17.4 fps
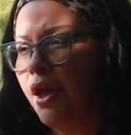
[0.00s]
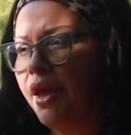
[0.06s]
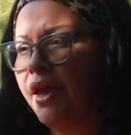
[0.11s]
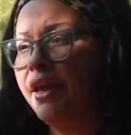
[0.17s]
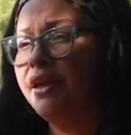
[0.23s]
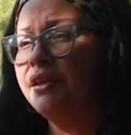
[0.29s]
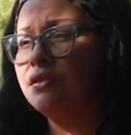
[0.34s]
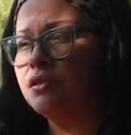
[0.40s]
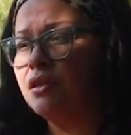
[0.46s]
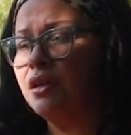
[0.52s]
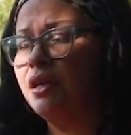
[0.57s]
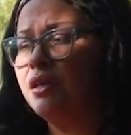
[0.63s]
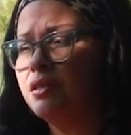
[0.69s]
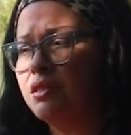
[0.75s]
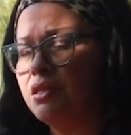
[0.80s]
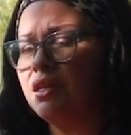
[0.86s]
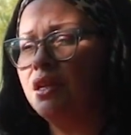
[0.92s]
It
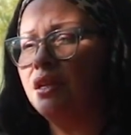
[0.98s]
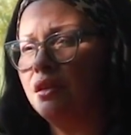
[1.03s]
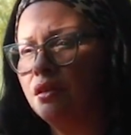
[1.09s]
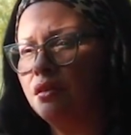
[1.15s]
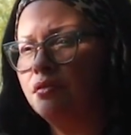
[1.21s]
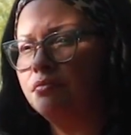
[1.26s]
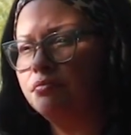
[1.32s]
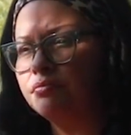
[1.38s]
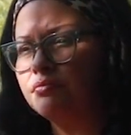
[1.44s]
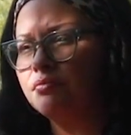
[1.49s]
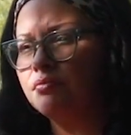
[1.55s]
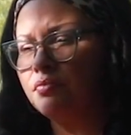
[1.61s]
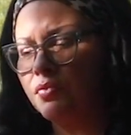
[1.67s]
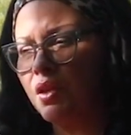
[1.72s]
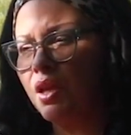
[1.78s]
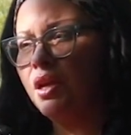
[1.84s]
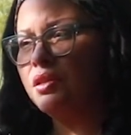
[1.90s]
did.
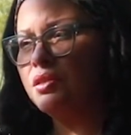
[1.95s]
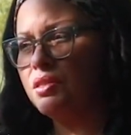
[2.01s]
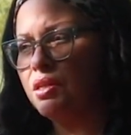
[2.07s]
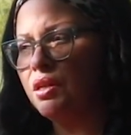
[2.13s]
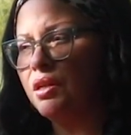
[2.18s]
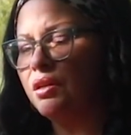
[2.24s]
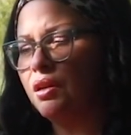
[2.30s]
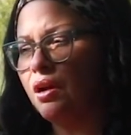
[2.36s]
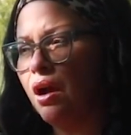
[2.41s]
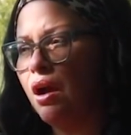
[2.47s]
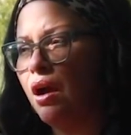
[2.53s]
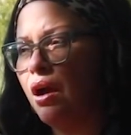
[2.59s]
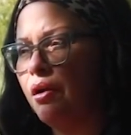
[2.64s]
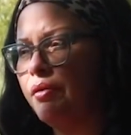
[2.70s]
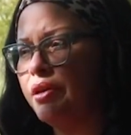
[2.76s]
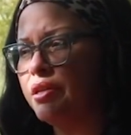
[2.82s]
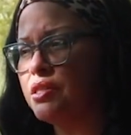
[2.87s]
It did,
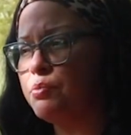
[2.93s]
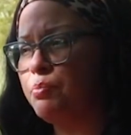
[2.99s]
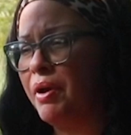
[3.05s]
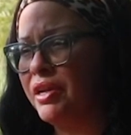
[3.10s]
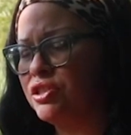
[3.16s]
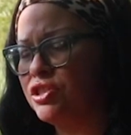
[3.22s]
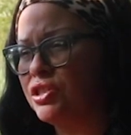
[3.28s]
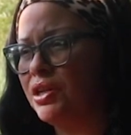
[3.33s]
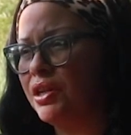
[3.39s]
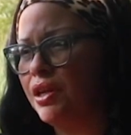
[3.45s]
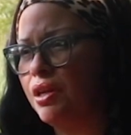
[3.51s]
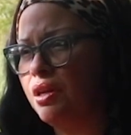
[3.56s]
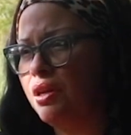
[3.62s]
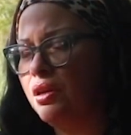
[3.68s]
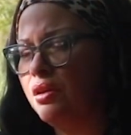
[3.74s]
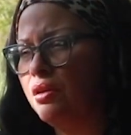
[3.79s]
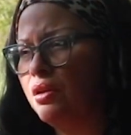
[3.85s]

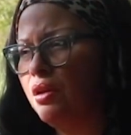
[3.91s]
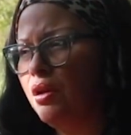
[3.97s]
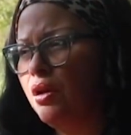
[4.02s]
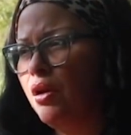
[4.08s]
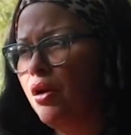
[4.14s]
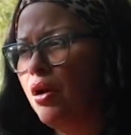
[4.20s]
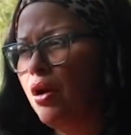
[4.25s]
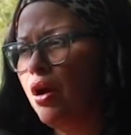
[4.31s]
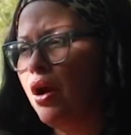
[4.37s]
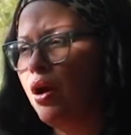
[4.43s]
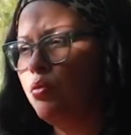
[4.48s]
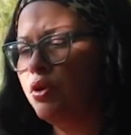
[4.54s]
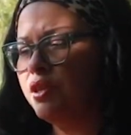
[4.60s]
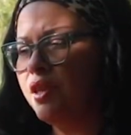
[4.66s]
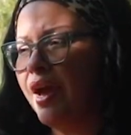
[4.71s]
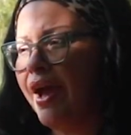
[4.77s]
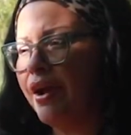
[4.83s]
especially
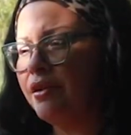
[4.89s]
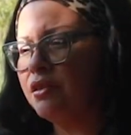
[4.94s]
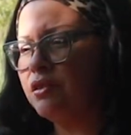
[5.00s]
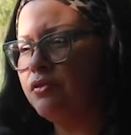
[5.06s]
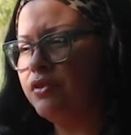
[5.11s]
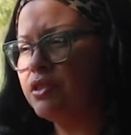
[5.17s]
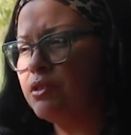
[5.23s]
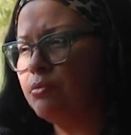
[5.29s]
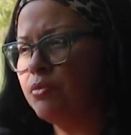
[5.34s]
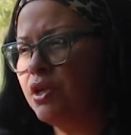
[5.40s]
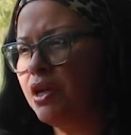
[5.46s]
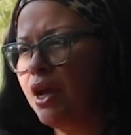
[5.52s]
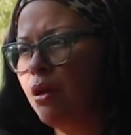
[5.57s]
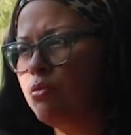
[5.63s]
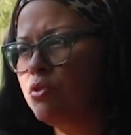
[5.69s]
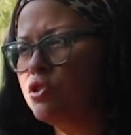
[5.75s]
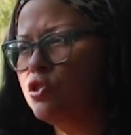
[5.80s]
with the activism that
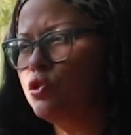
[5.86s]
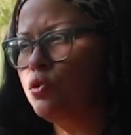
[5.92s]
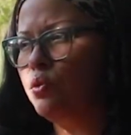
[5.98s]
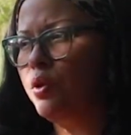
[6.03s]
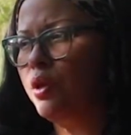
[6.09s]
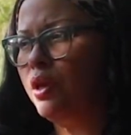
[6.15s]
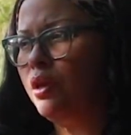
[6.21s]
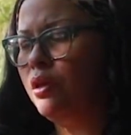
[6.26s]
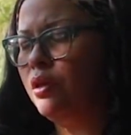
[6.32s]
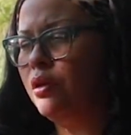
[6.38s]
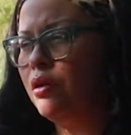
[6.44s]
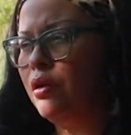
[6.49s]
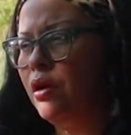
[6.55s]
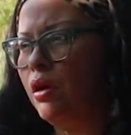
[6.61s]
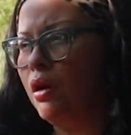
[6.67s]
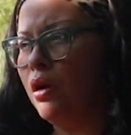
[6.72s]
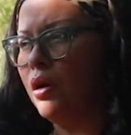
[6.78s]
I was doing
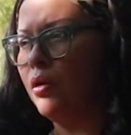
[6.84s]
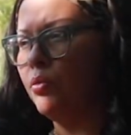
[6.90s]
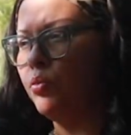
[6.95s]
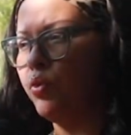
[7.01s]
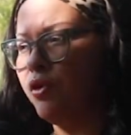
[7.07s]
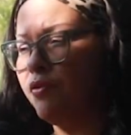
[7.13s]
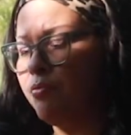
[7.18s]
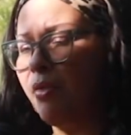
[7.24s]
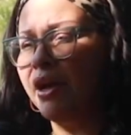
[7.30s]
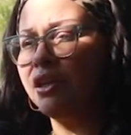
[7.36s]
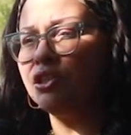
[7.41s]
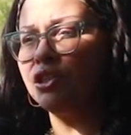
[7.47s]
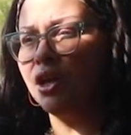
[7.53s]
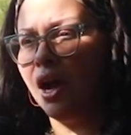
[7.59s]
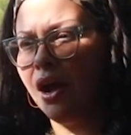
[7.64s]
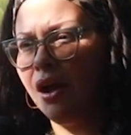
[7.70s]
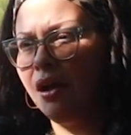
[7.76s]
with my
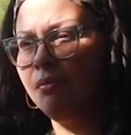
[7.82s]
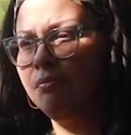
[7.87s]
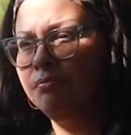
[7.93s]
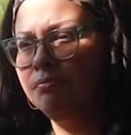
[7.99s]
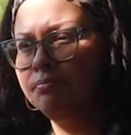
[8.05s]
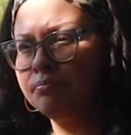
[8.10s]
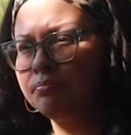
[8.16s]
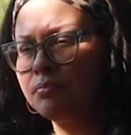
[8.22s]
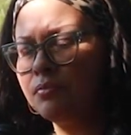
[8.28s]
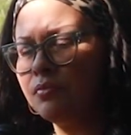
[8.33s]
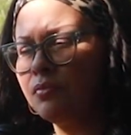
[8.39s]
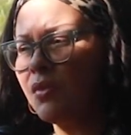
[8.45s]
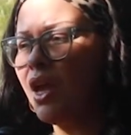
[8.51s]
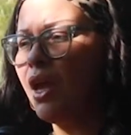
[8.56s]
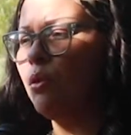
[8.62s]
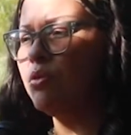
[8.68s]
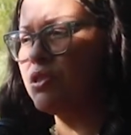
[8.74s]
job.
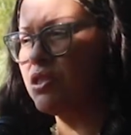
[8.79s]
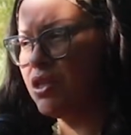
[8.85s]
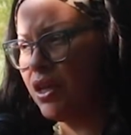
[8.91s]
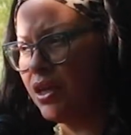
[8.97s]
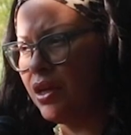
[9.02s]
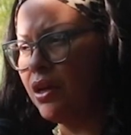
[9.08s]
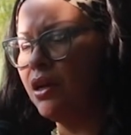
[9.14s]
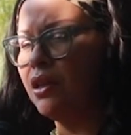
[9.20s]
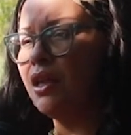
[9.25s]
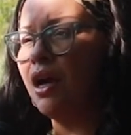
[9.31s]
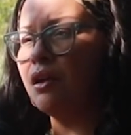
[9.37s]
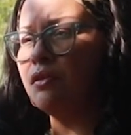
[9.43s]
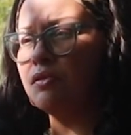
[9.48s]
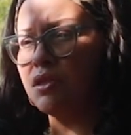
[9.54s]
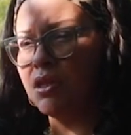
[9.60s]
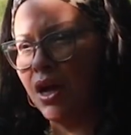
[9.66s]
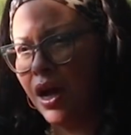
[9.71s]
It was taking a lot
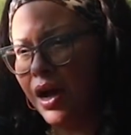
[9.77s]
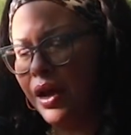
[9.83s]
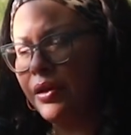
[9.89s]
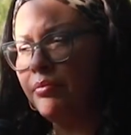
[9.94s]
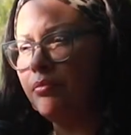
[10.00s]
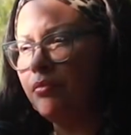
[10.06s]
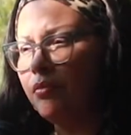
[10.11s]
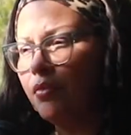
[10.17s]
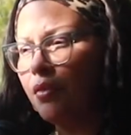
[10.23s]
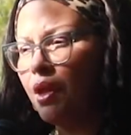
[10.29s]
of time